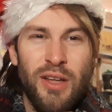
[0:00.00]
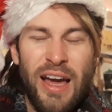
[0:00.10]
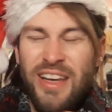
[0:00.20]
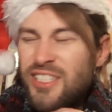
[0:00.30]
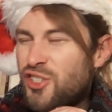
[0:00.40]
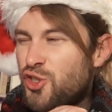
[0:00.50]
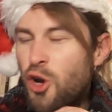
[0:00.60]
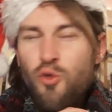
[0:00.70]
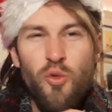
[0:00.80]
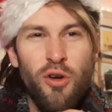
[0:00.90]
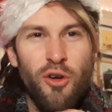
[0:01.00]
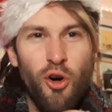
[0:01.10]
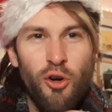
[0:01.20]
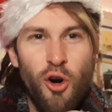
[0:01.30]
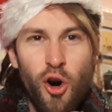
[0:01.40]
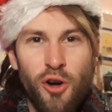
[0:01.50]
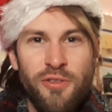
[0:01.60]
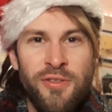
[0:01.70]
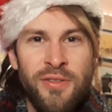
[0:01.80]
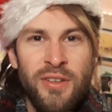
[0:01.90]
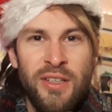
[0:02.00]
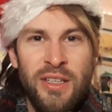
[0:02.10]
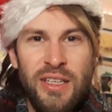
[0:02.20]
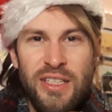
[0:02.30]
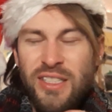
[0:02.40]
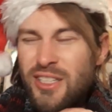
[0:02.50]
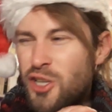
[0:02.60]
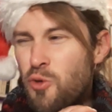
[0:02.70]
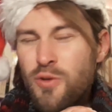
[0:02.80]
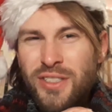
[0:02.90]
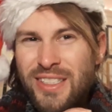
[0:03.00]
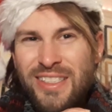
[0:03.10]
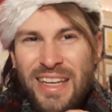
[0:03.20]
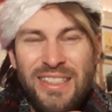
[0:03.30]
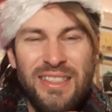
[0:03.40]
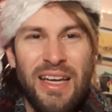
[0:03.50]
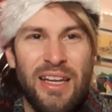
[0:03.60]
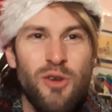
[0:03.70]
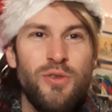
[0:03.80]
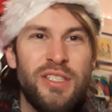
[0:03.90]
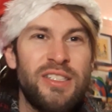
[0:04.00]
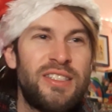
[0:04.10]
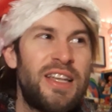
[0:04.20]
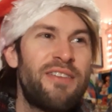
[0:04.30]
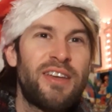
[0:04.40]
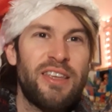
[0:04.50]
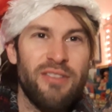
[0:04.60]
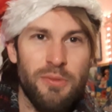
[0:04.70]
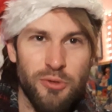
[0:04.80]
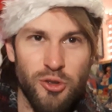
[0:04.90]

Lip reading: And it's so off. It's like no one says that. No one says never give up on